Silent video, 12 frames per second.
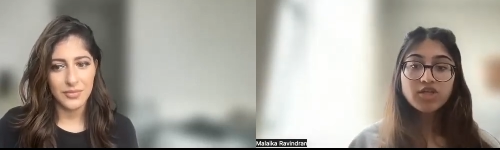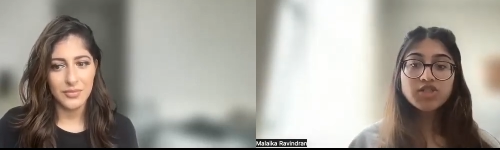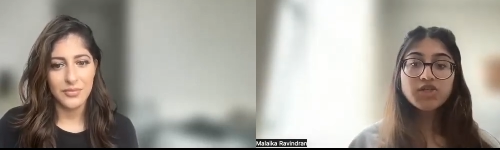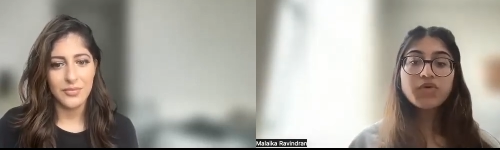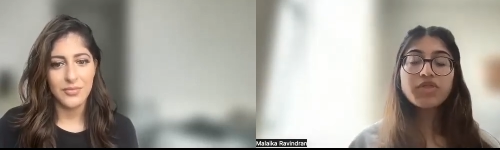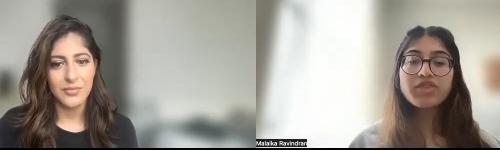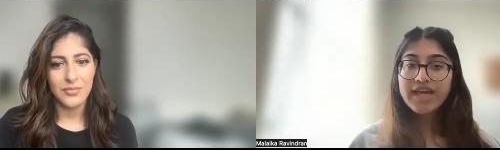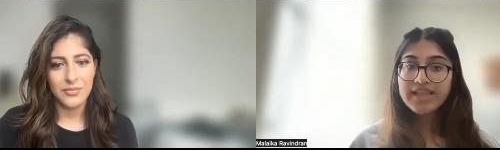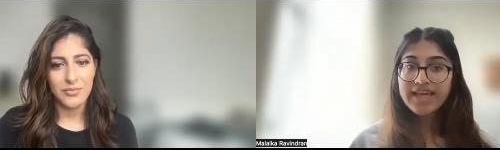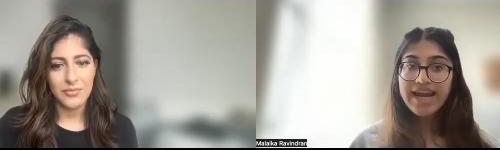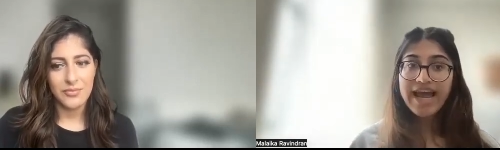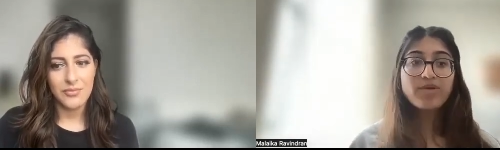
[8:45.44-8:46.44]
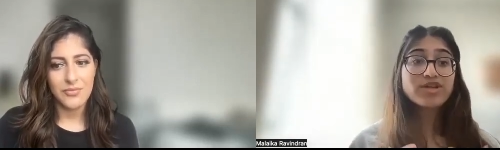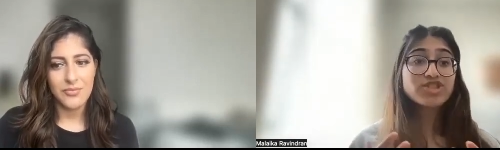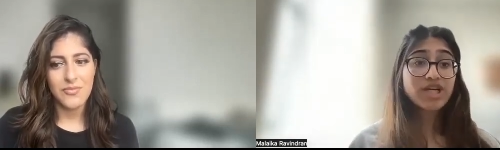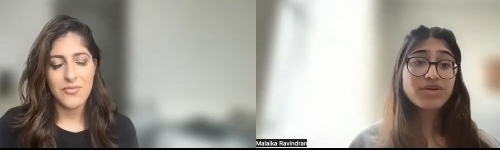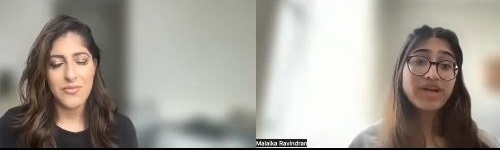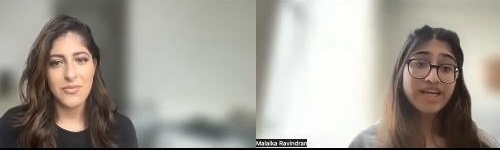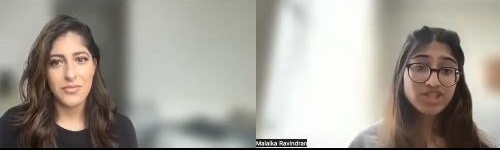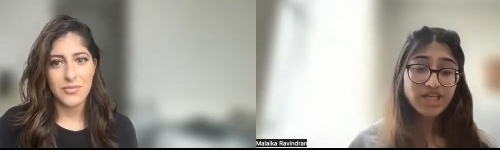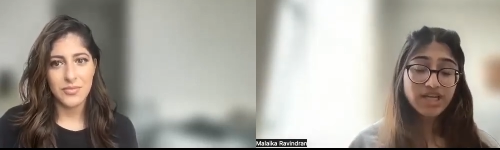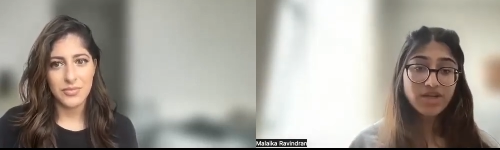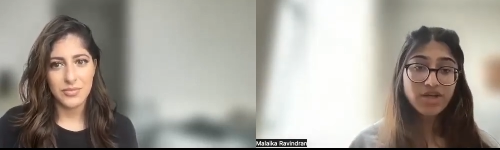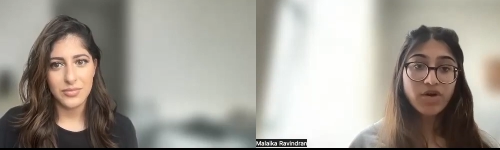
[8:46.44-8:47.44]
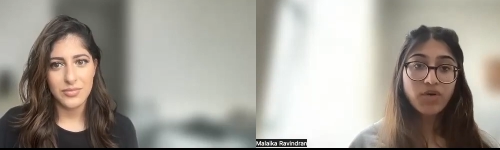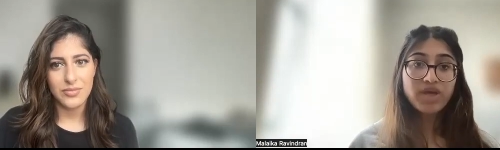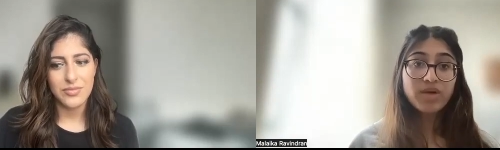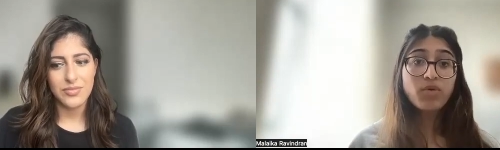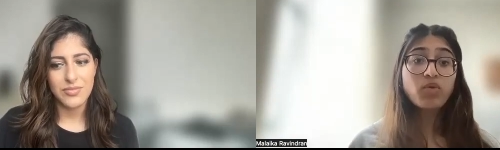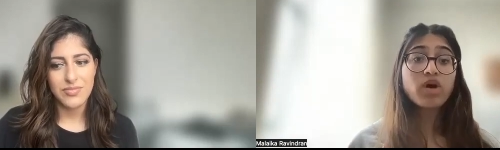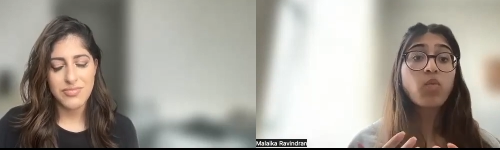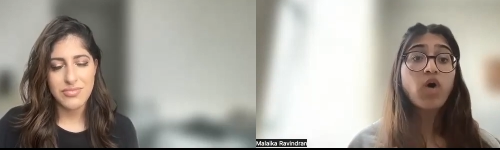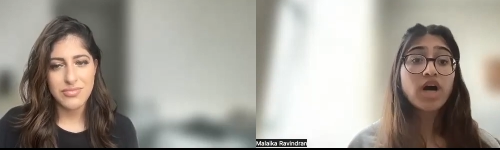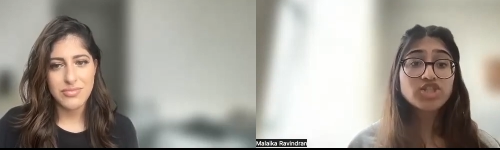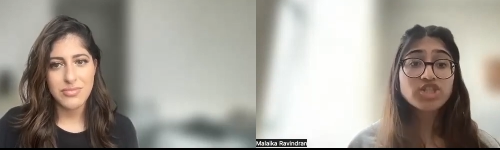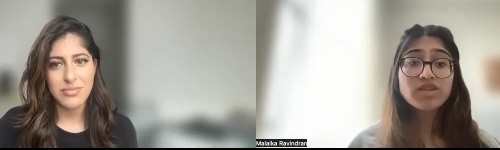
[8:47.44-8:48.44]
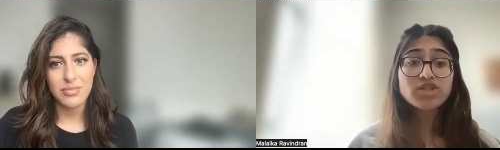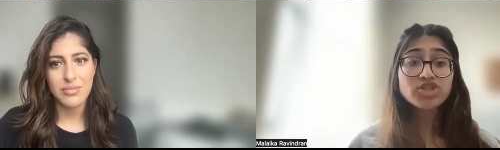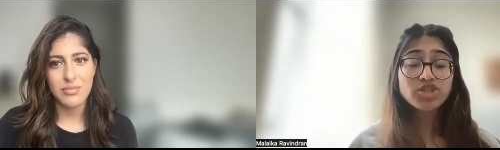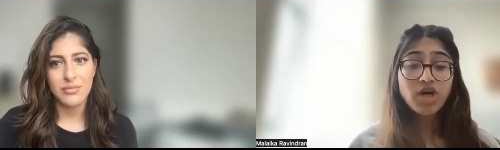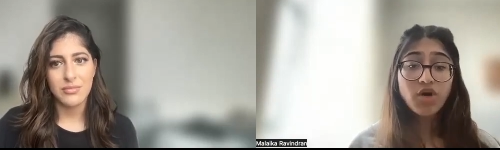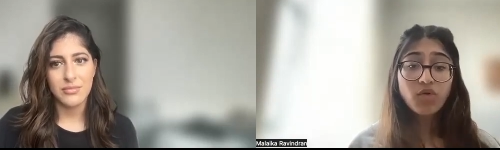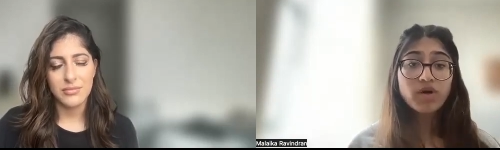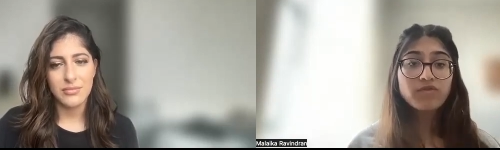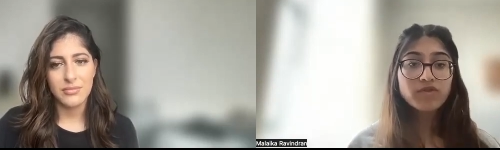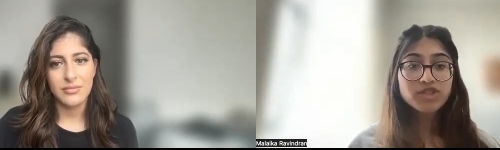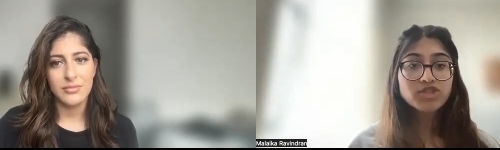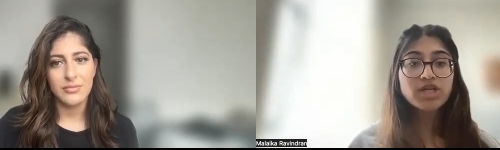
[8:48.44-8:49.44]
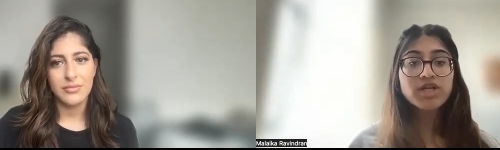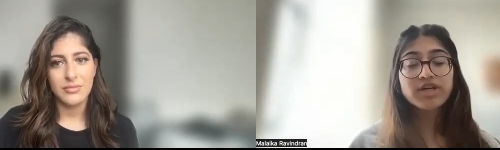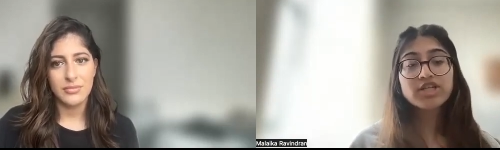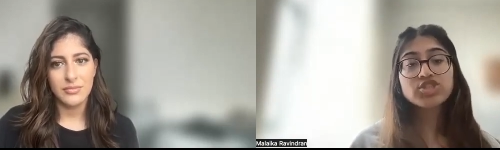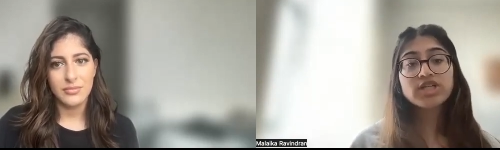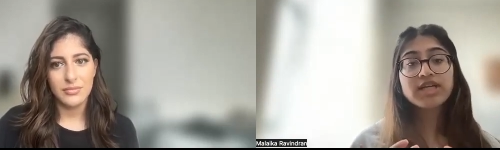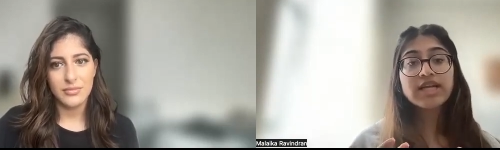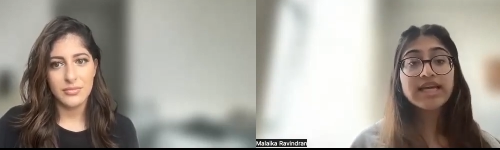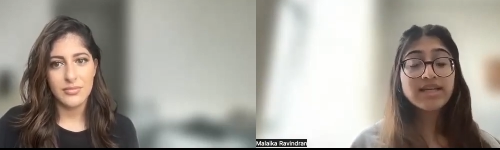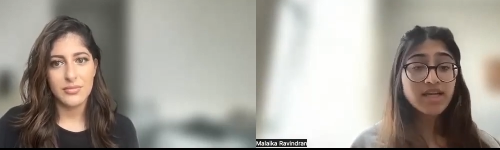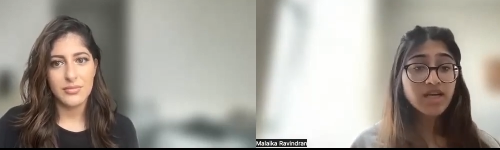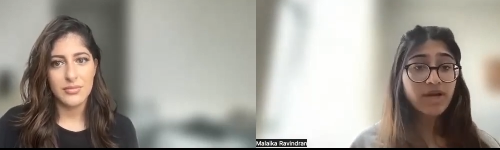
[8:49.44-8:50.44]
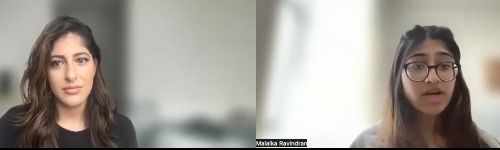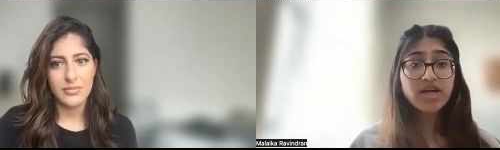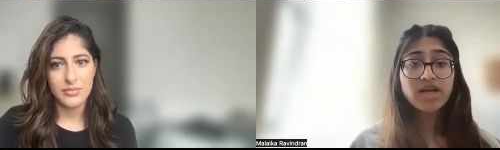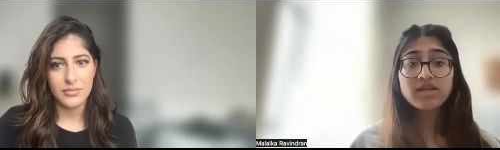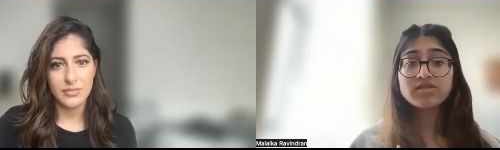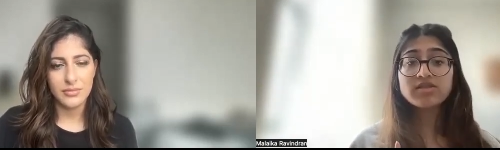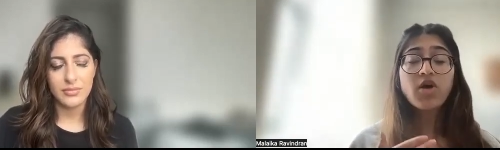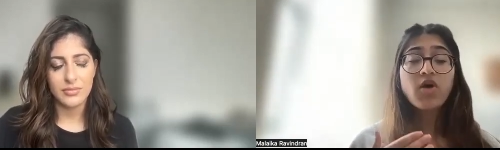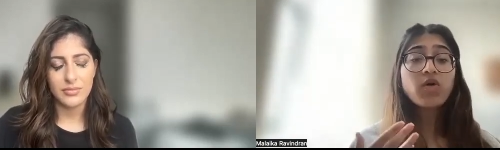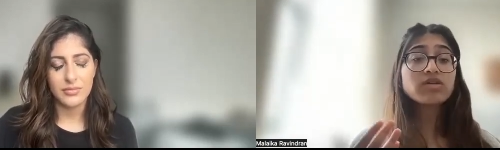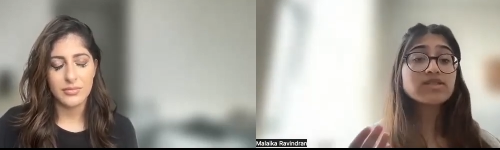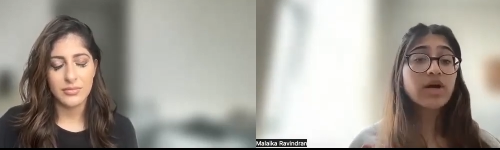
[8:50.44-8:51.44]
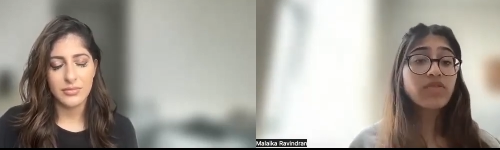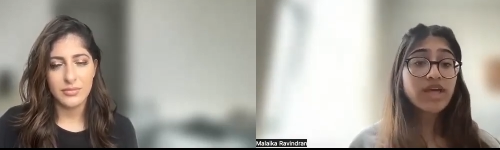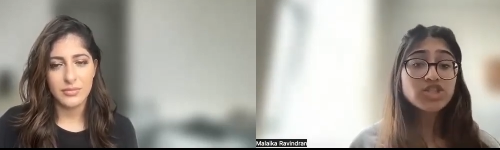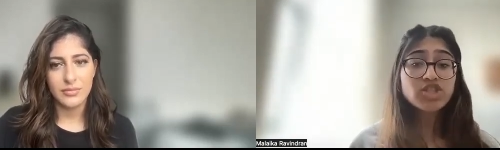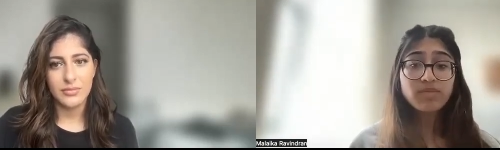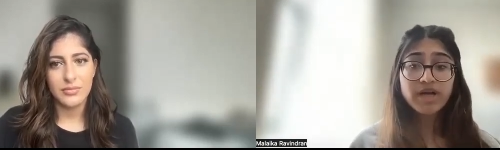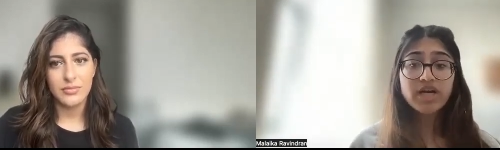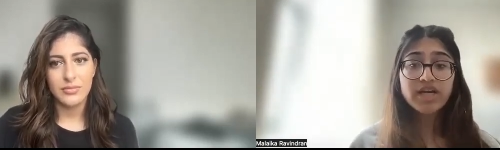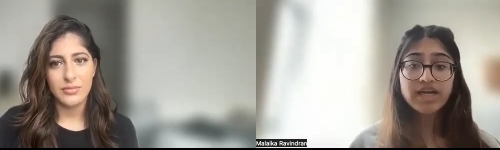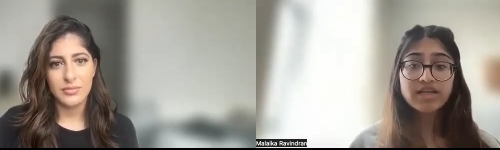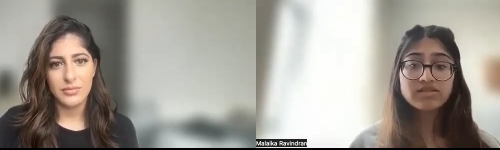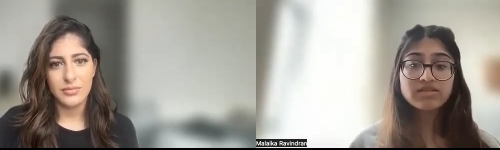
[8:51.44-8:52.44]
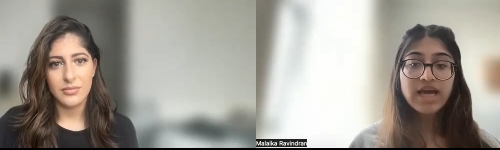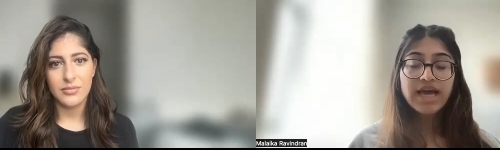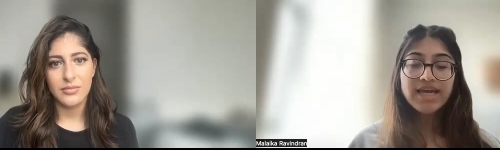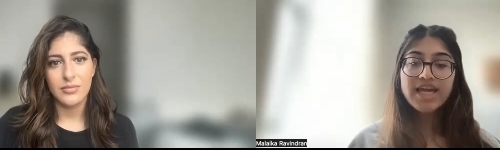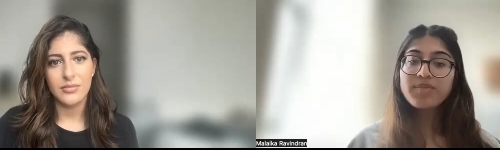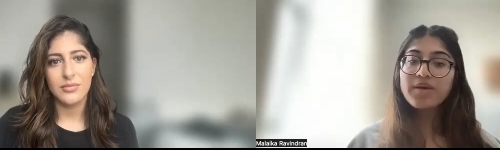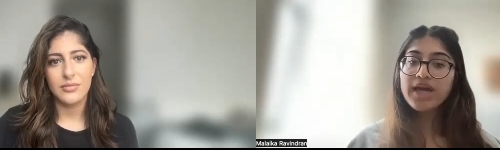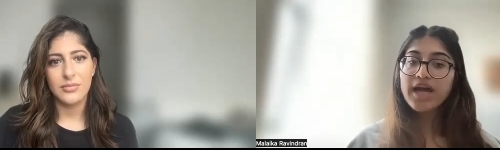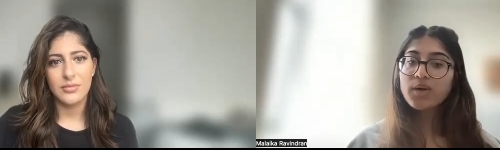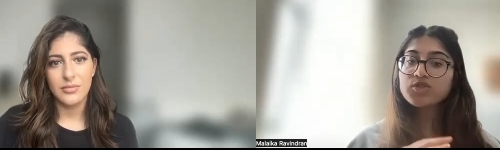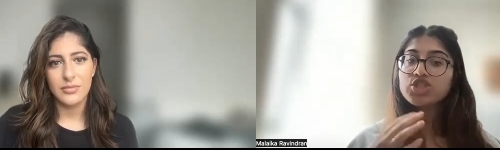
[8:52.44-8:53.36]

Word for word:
Speaker 1: Do you think that our generation, people who are watching the show, who are first generation Indian Americans or South Asian Americans, can maybe help